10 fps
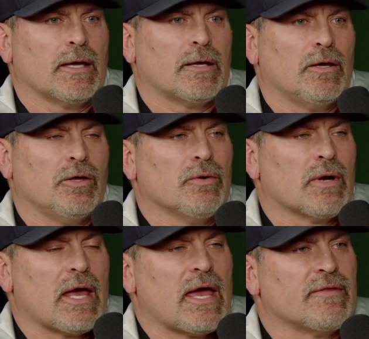you and
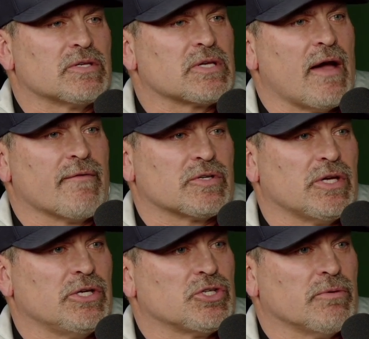I had this
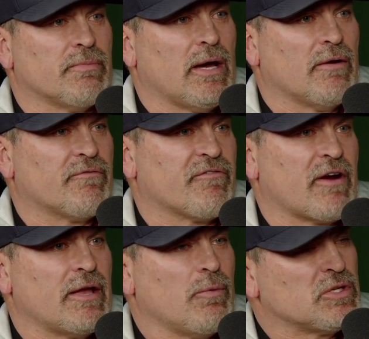conversation about
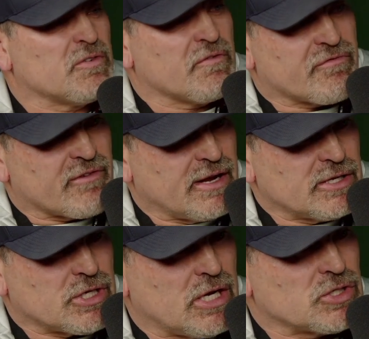what's a
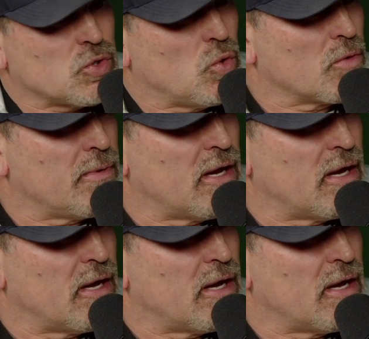franchise quarterback